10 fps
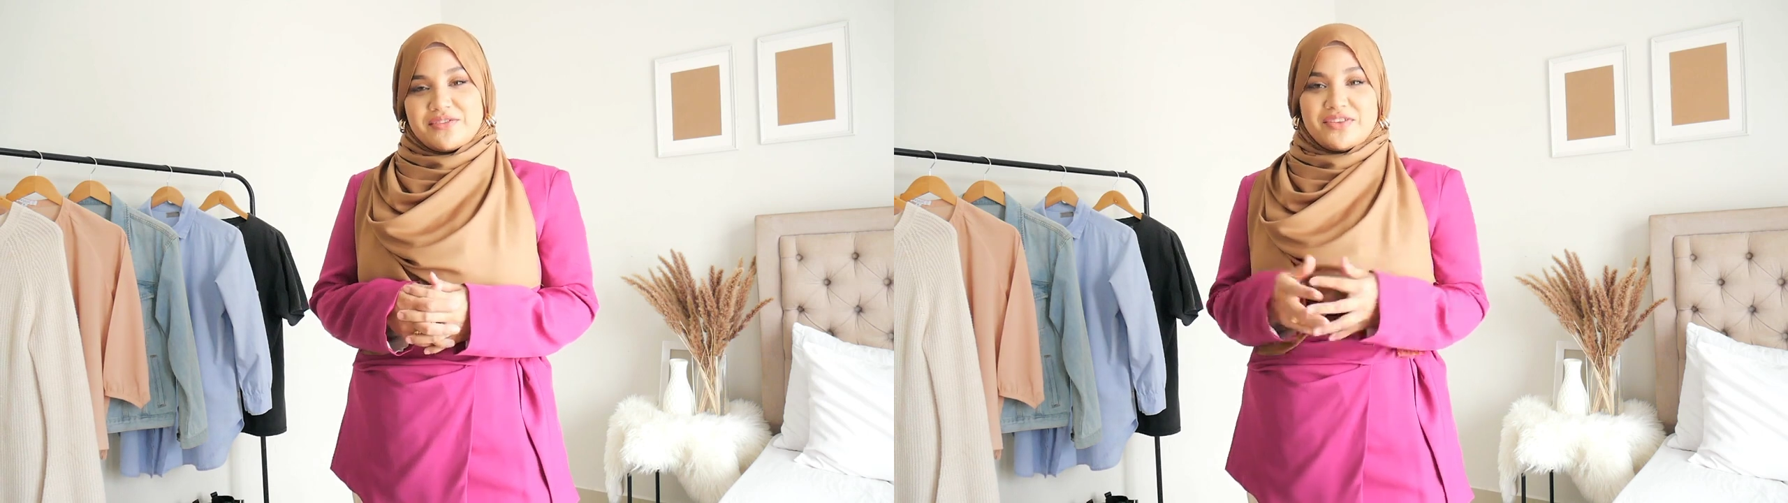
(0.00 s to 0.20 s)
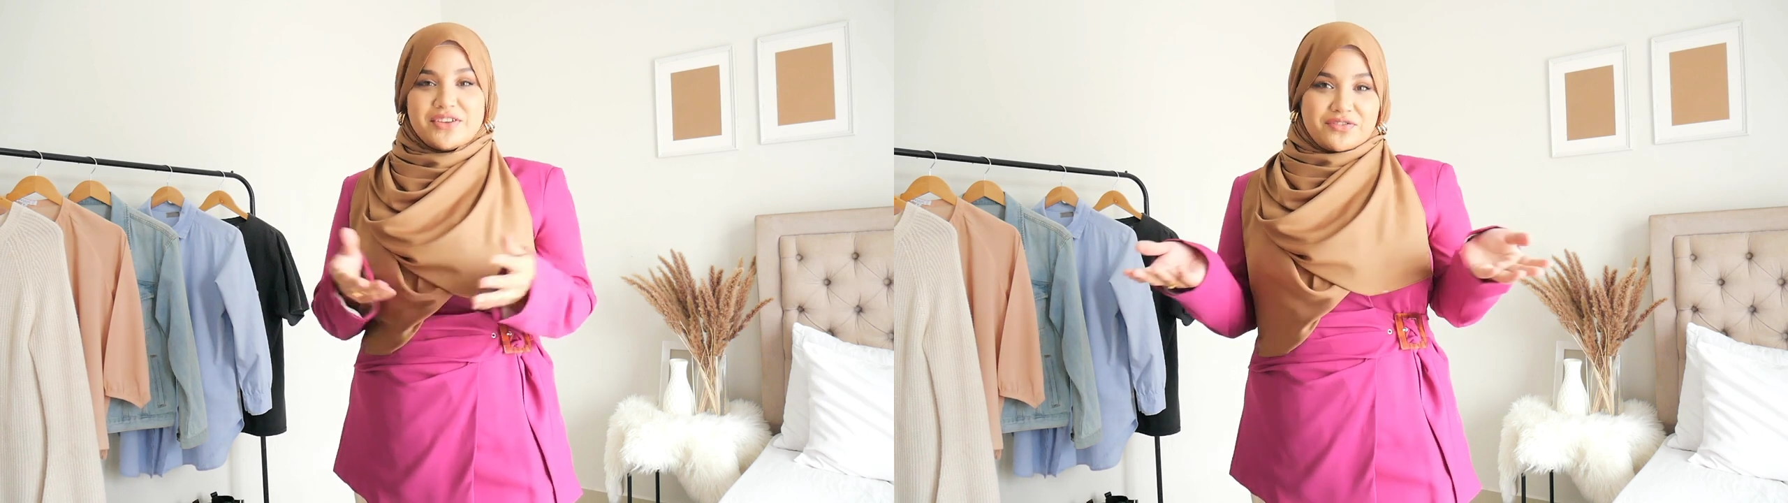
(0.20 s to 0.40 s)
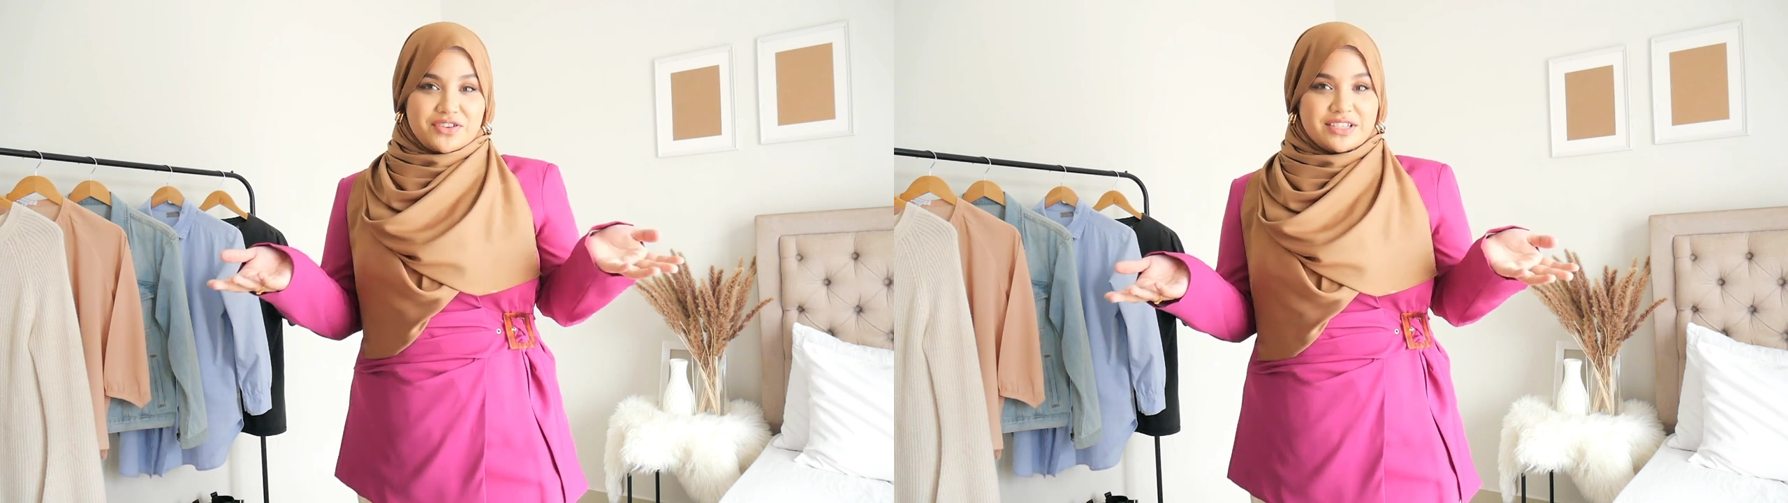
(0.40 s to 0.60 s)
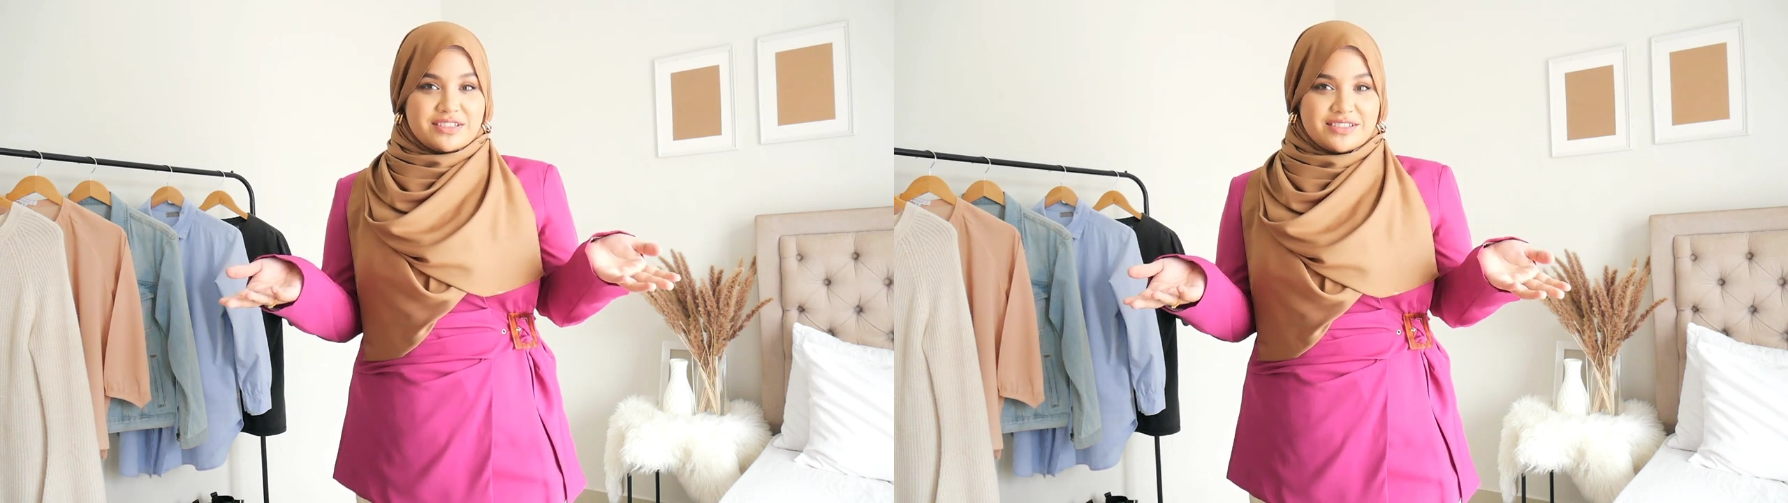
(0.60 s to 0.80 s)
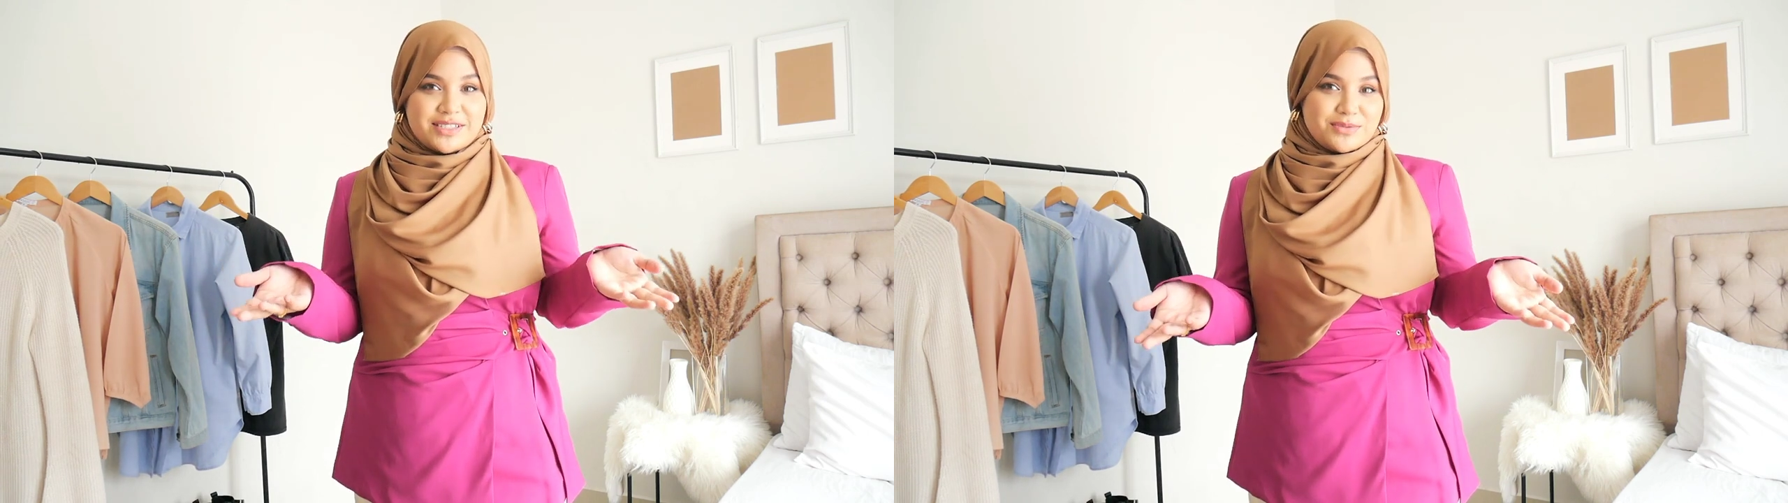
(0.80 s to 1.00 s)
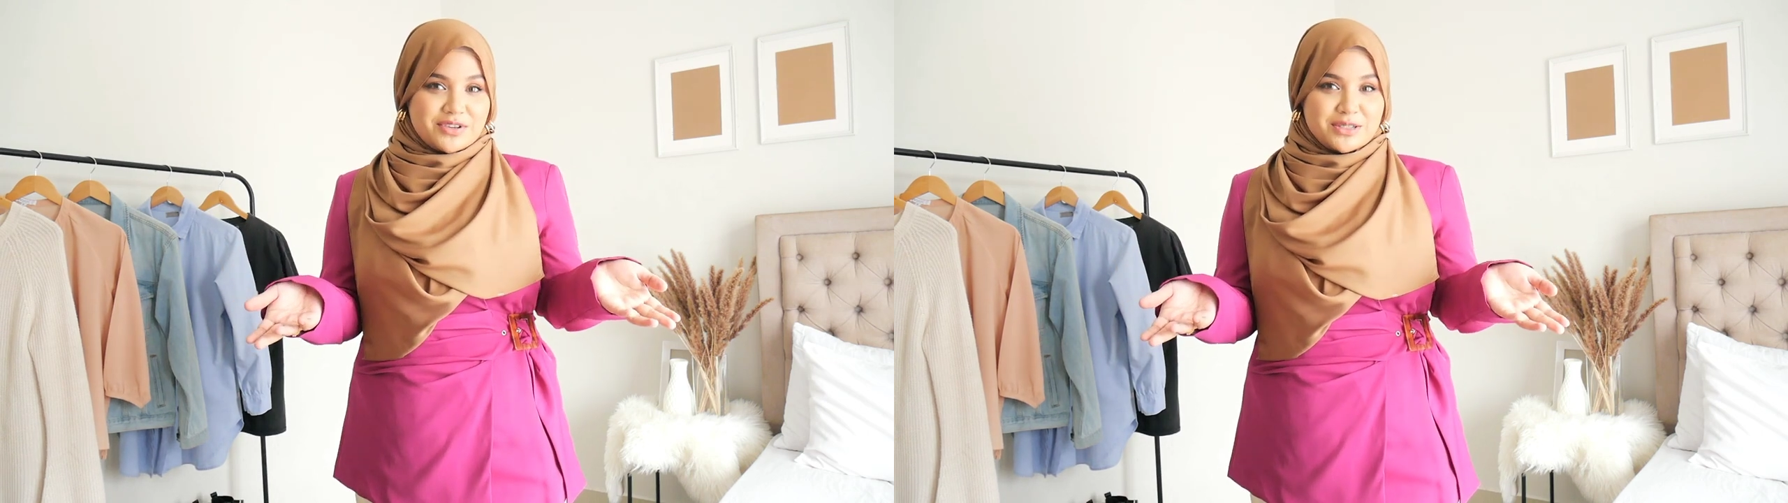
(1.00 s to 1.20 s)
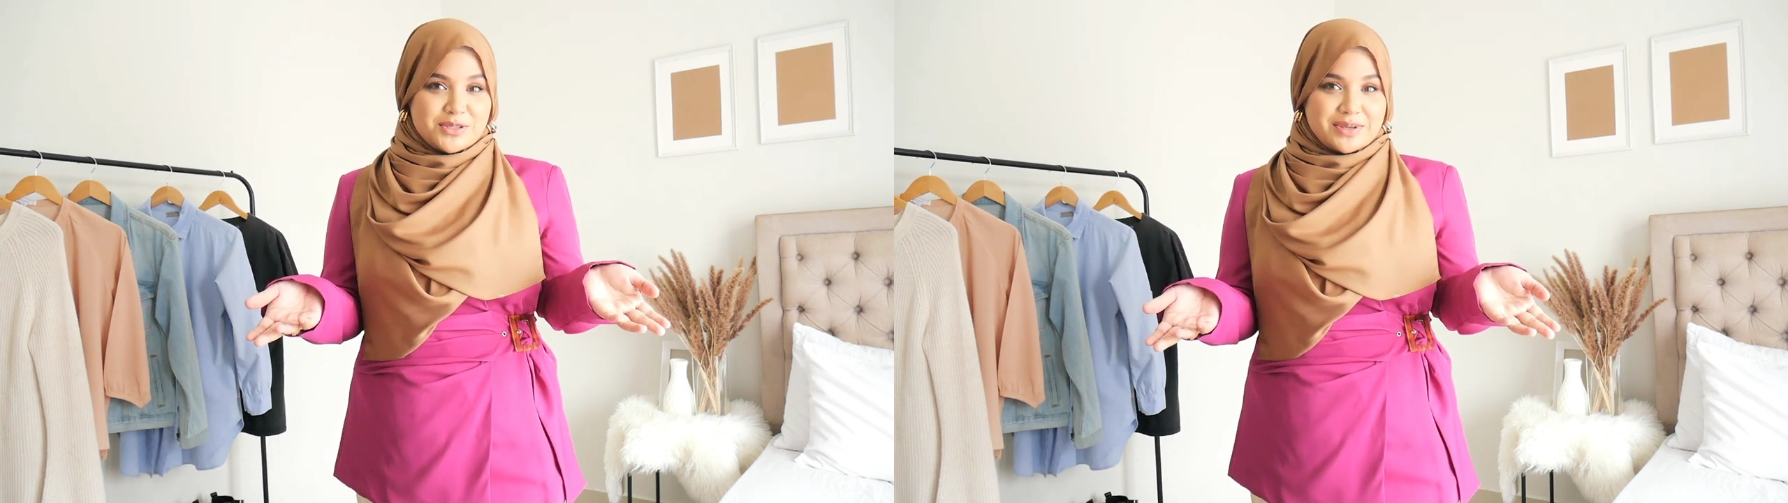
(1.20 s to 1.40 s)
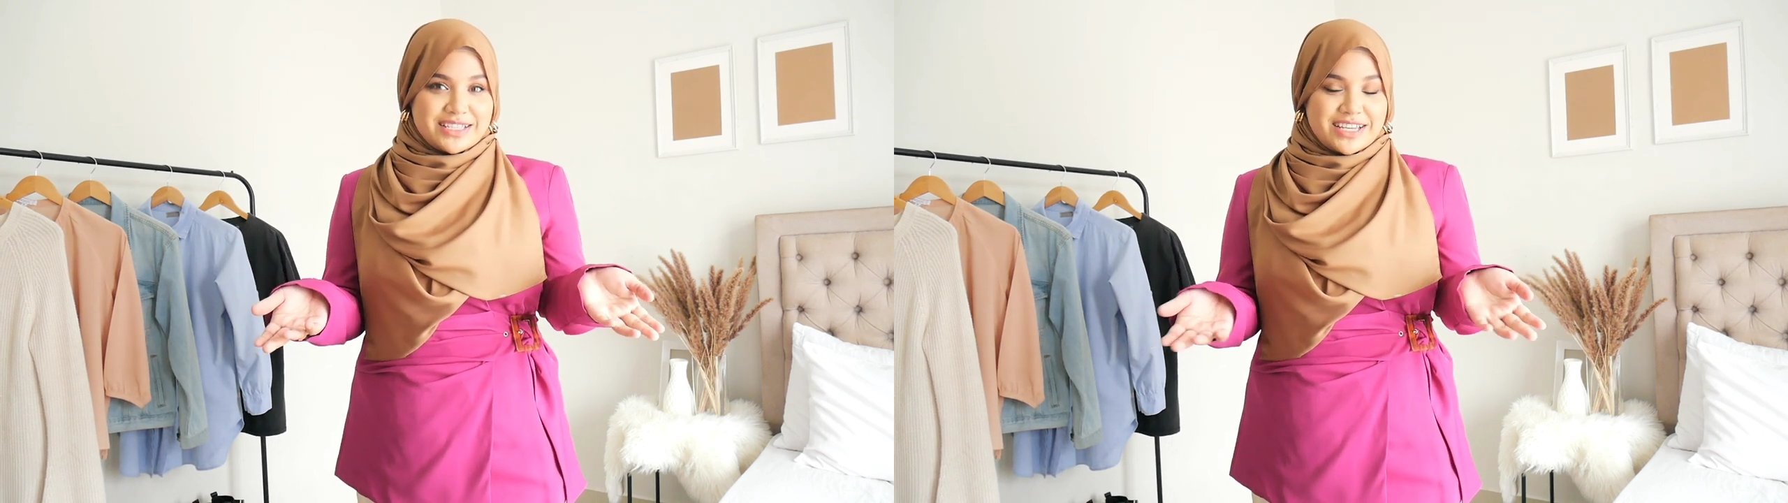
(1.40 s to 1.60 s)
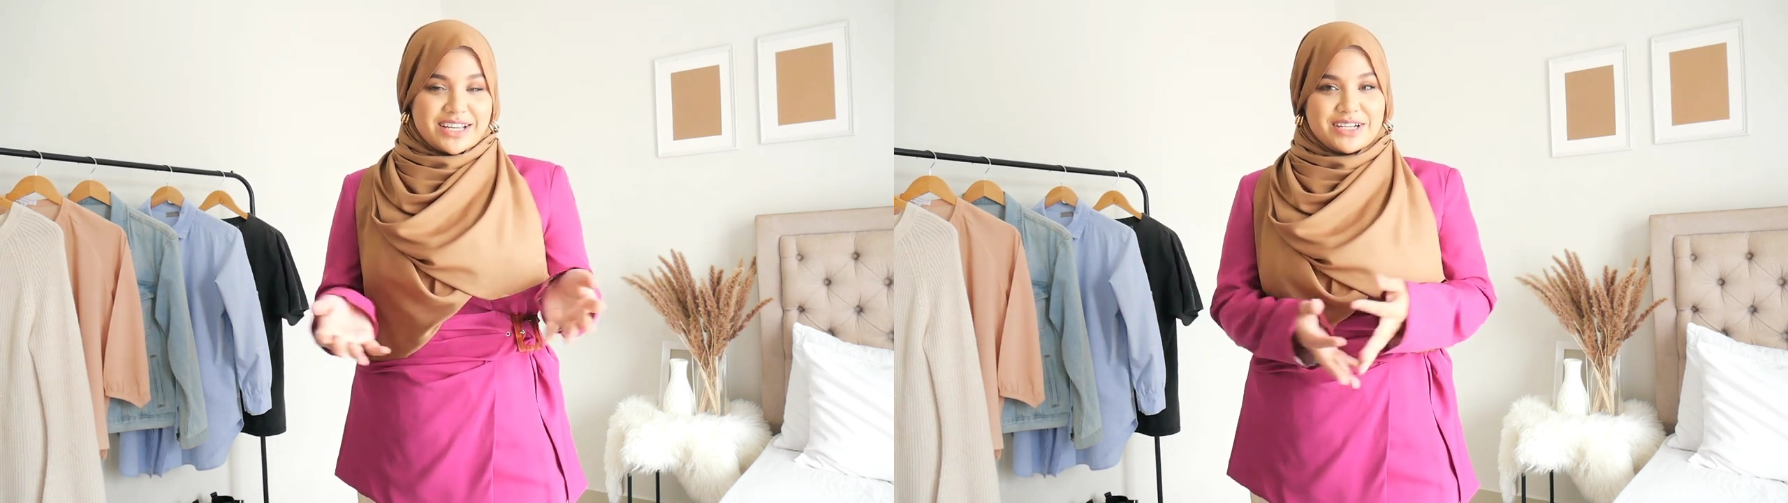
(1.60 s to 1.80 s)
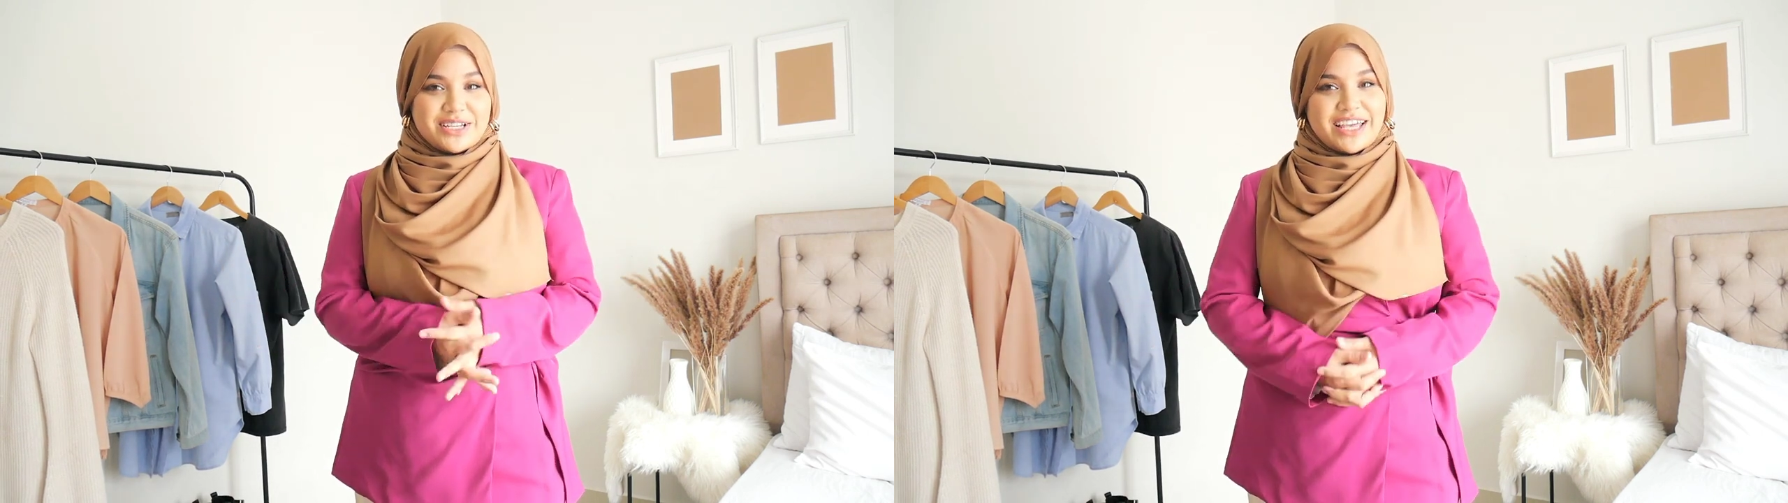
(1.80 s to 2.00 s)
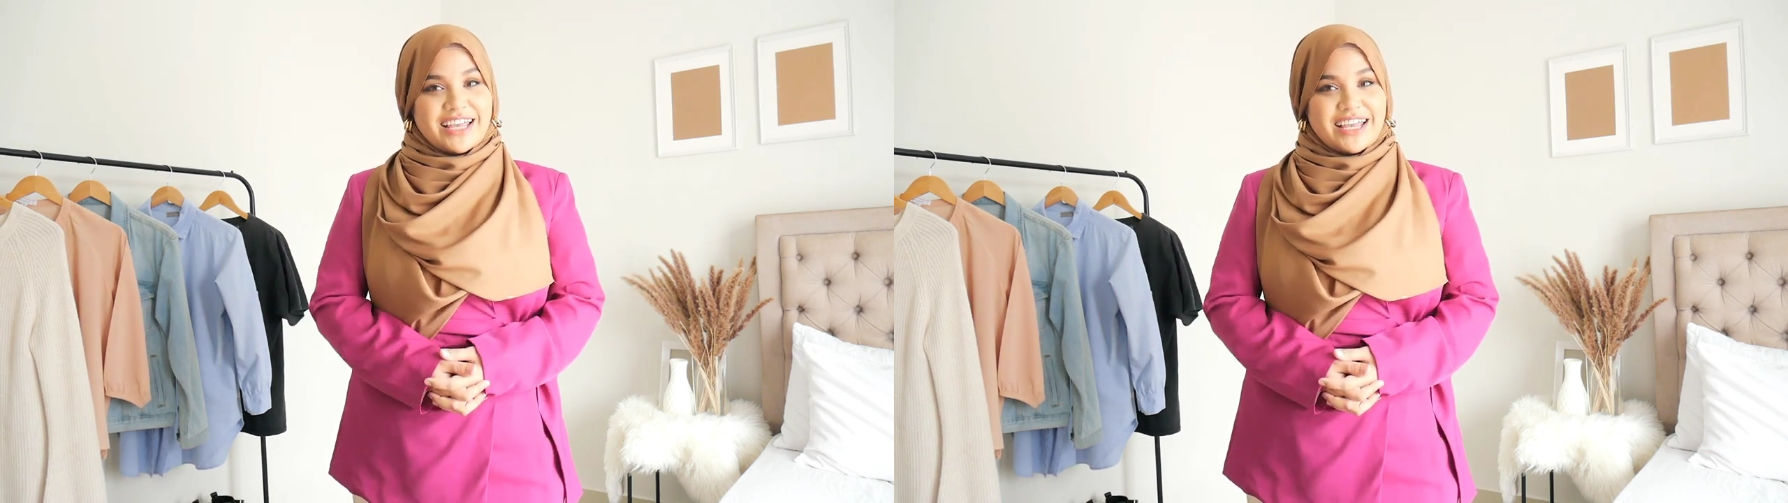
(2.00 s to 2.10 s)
Feel free to subscribe to my channel